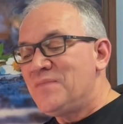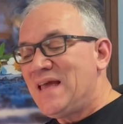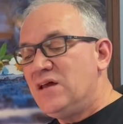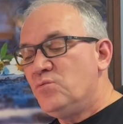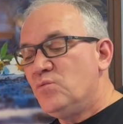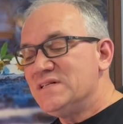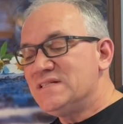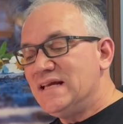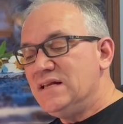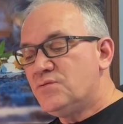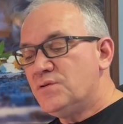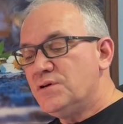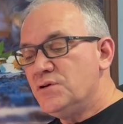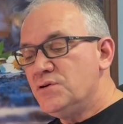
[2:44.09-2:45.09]
and was
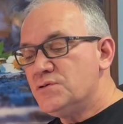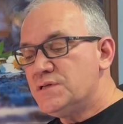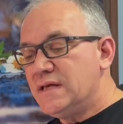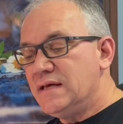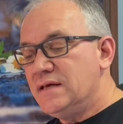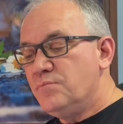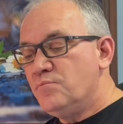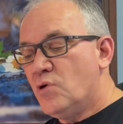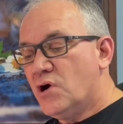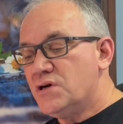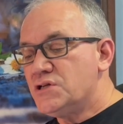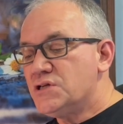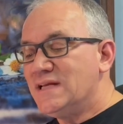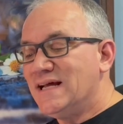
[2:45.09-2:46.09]
introduced in
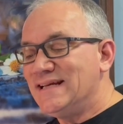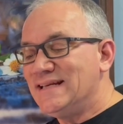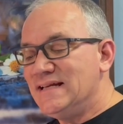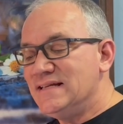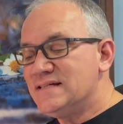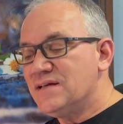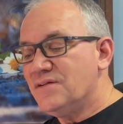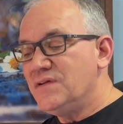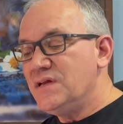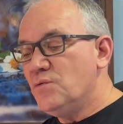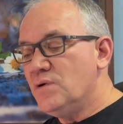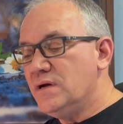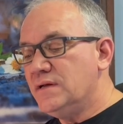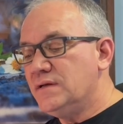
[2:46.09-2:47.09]
March
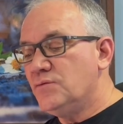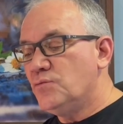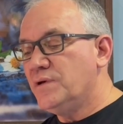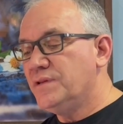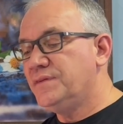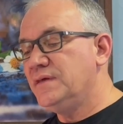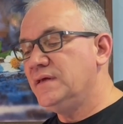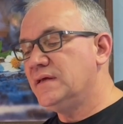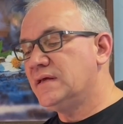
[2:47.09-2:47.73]
1971 with the